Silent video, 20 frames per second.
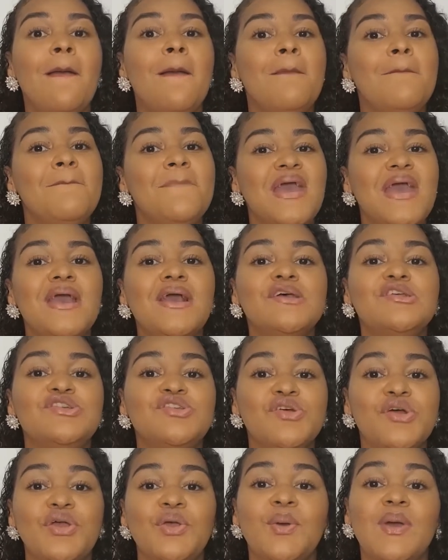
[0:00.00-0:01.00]
Make
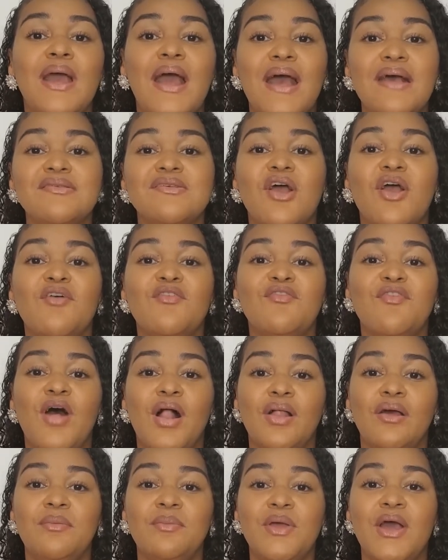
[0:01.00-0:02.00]
sure you guys are
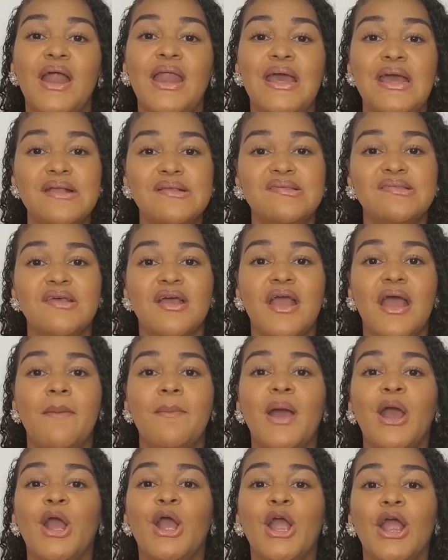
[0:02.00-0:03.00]
following me on Instagram
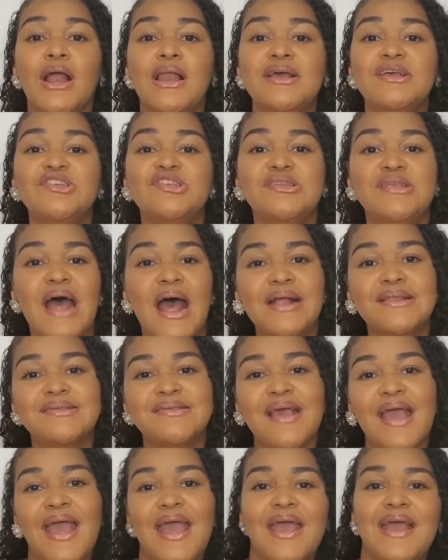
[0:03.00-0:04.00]
at
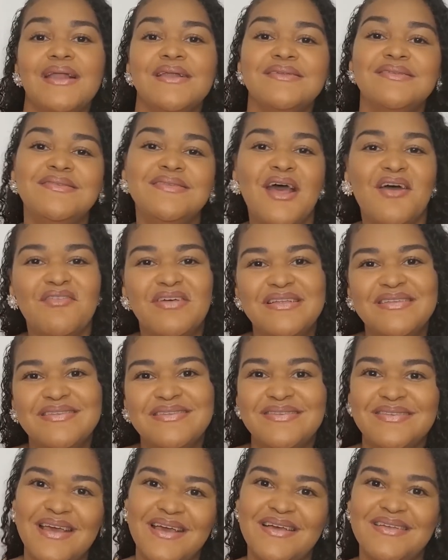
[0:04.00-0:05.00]

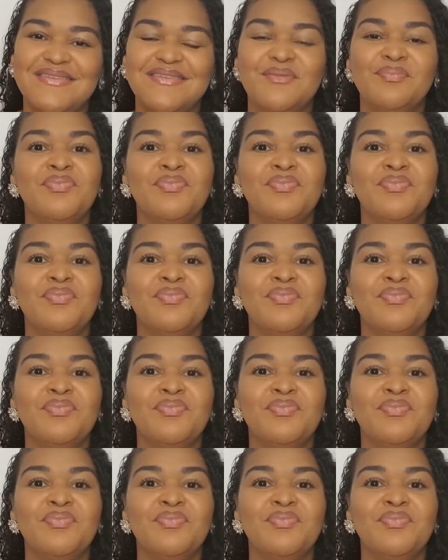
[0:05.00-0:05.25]
girlish.876.